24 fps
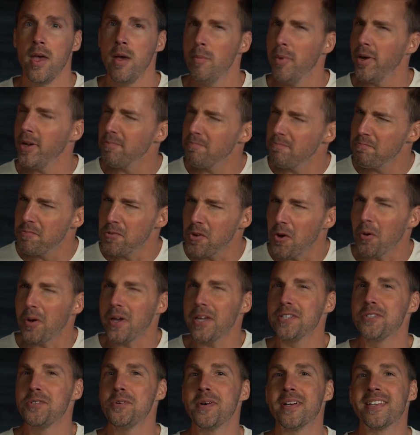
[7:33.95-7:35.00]
But don't
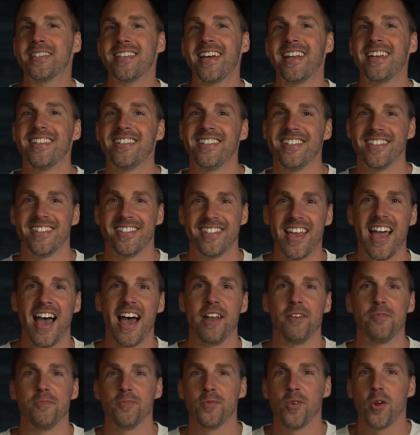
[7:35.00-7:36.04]
get too excited just
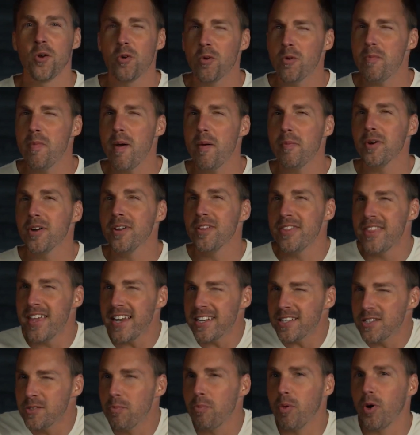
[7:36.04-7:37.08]
yet. Remember that
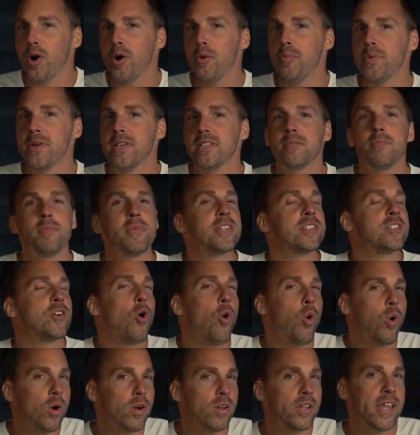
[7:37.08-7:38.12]
its purpose must
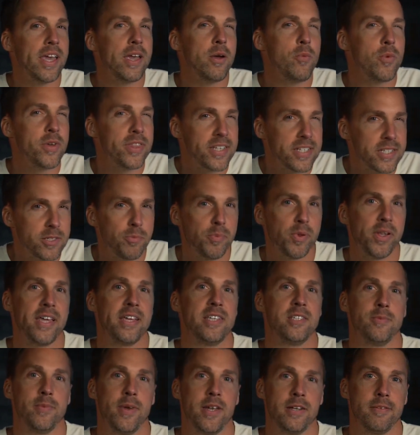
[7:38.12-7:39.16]
correlate with its
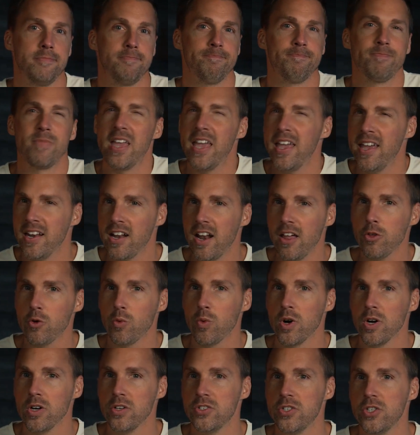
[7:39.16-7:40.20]
placement. In other
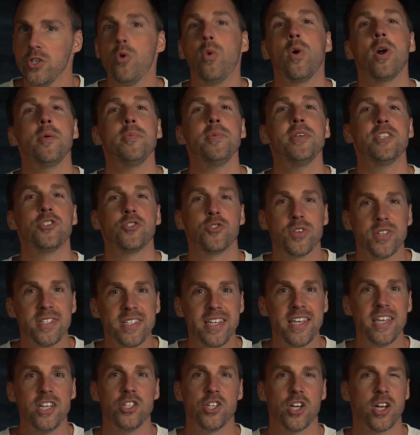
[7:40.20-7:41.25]
words, you want to be
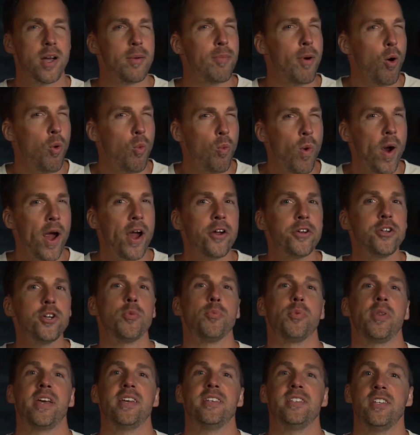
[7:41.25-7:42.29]
strategic about where you're
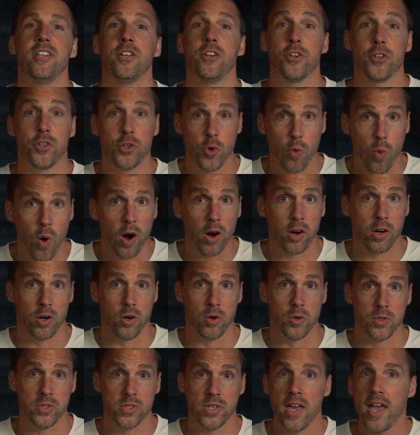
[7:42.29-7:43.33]
placing your QR
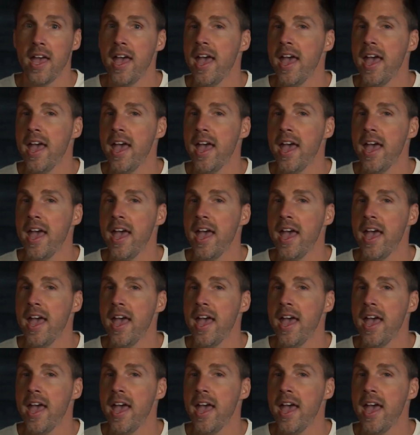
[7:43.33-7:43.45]
codes